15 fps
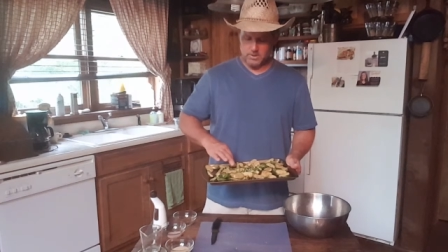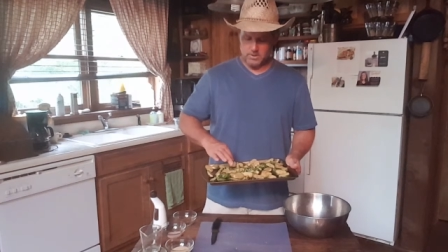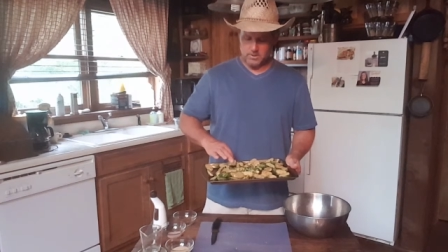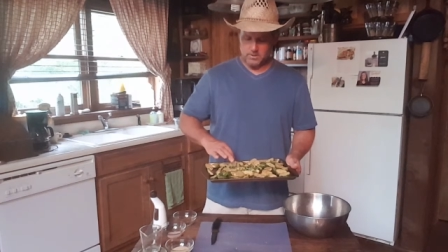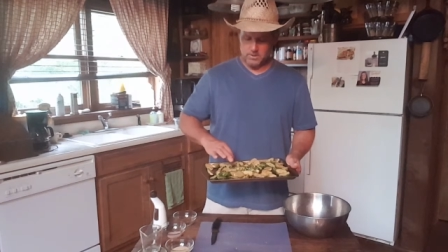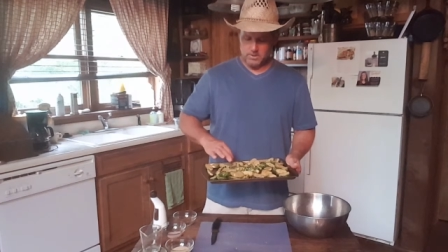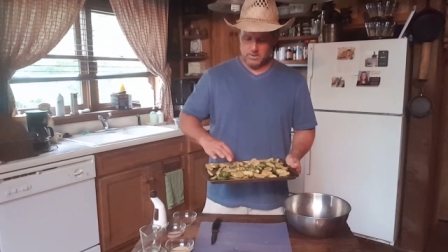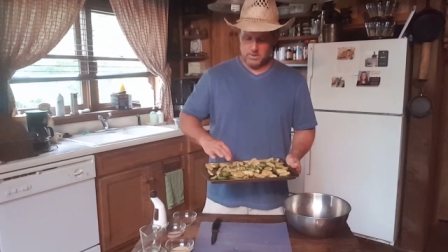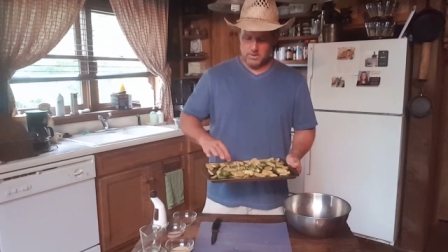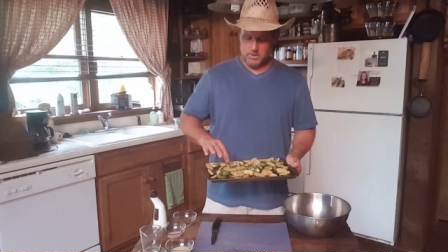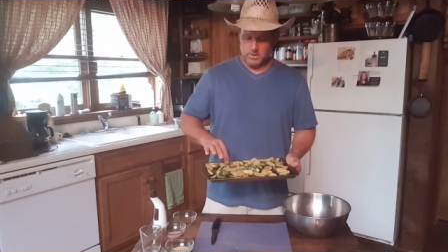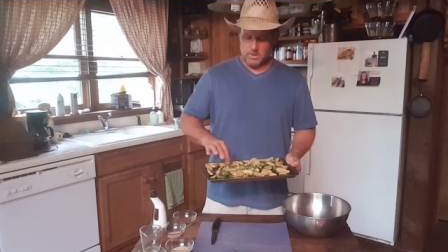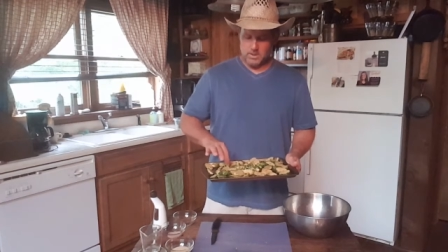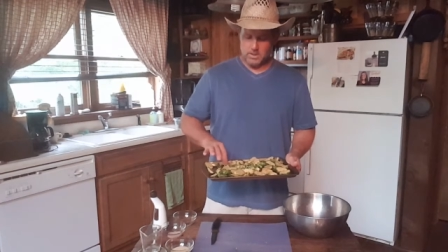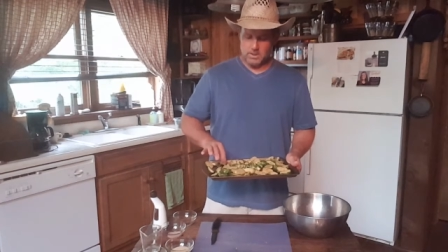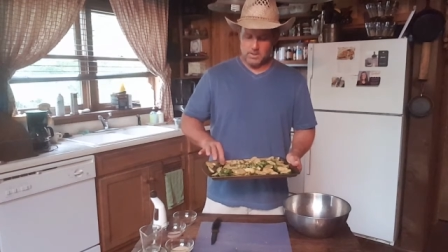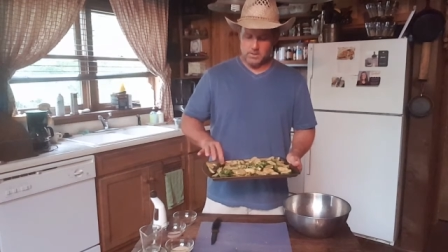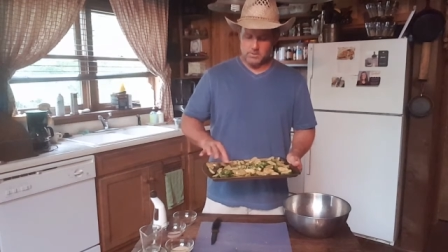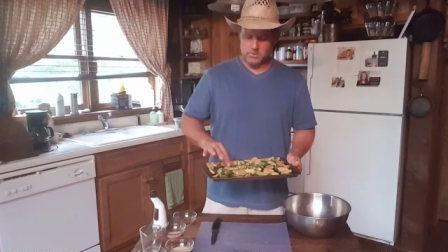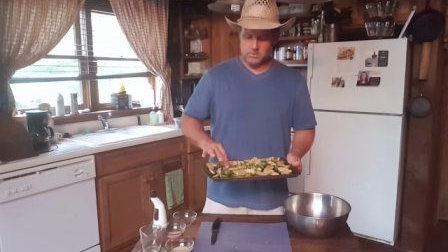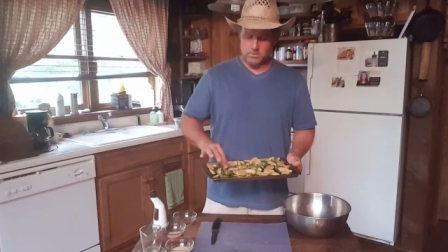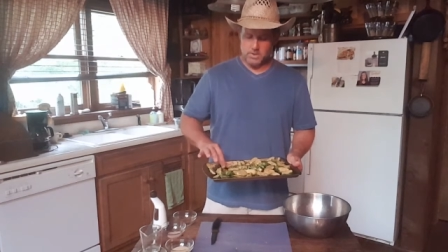it, it kind
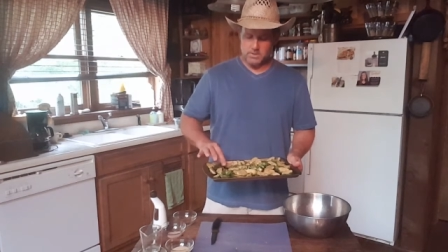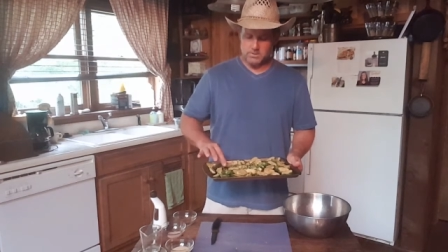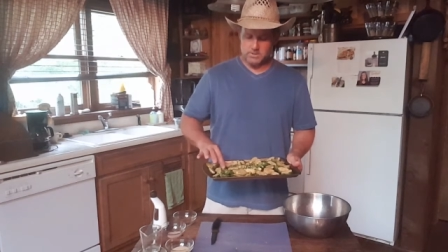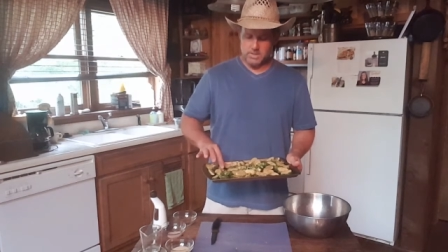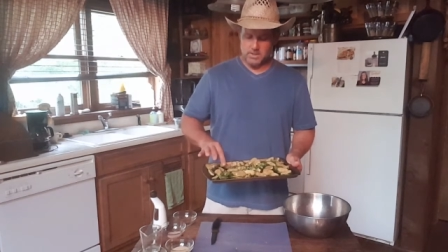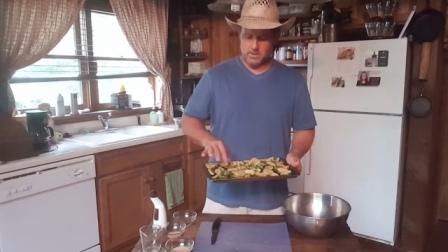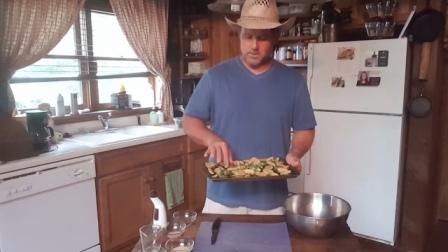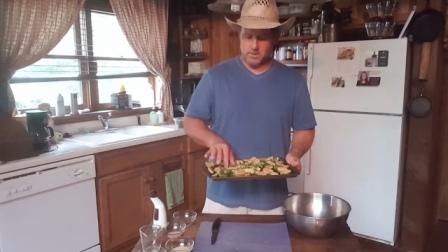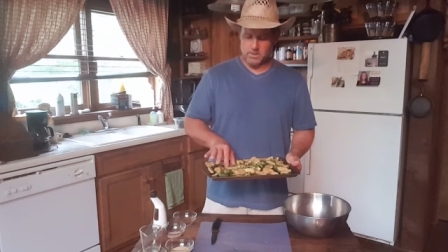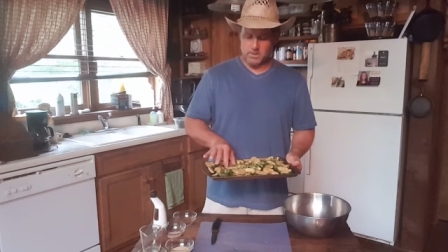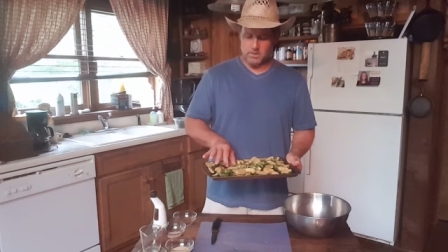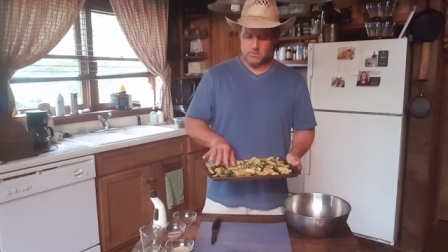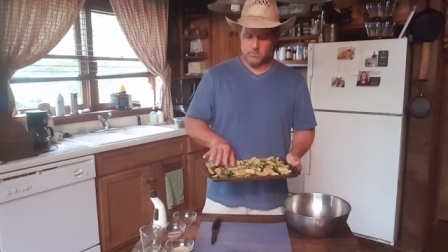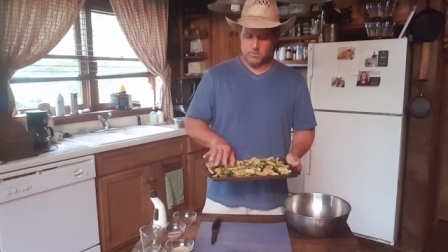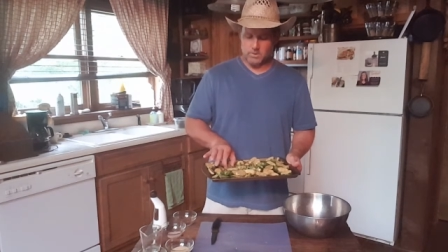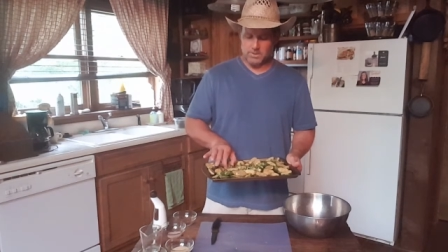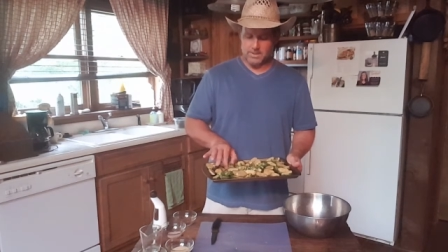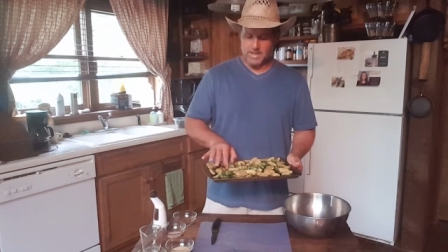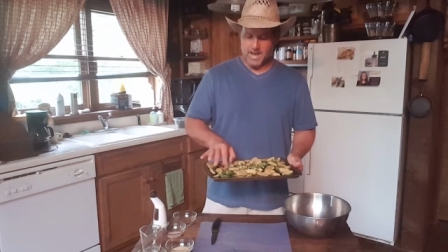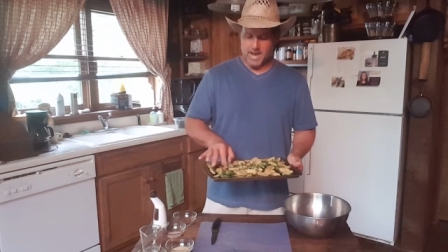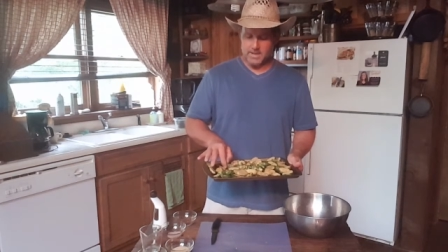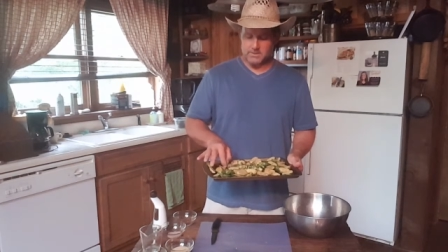of shrinks down and it
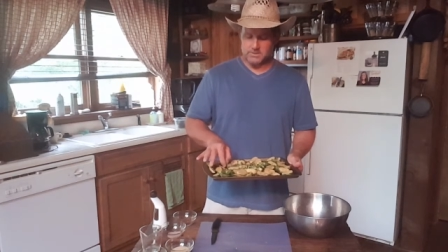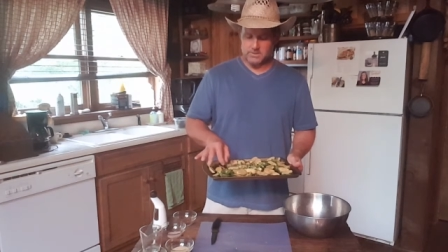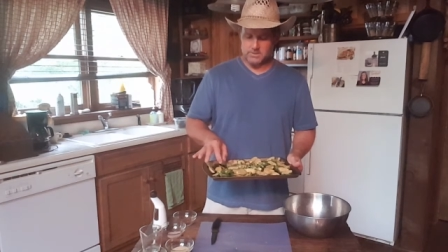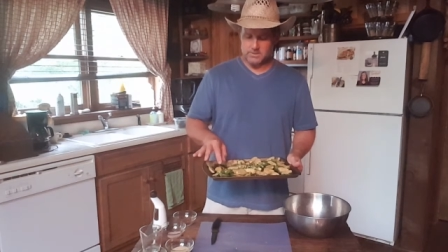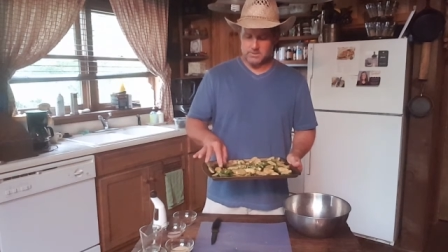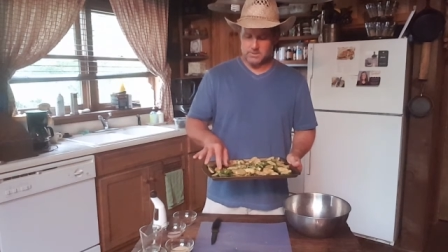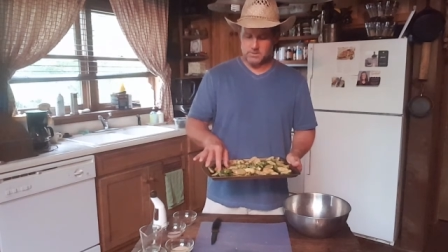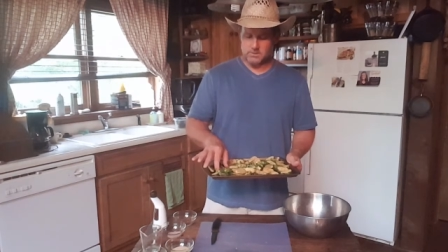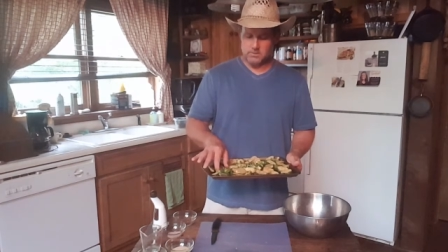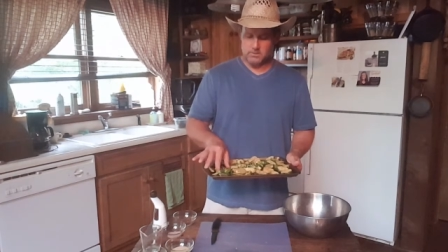relaxes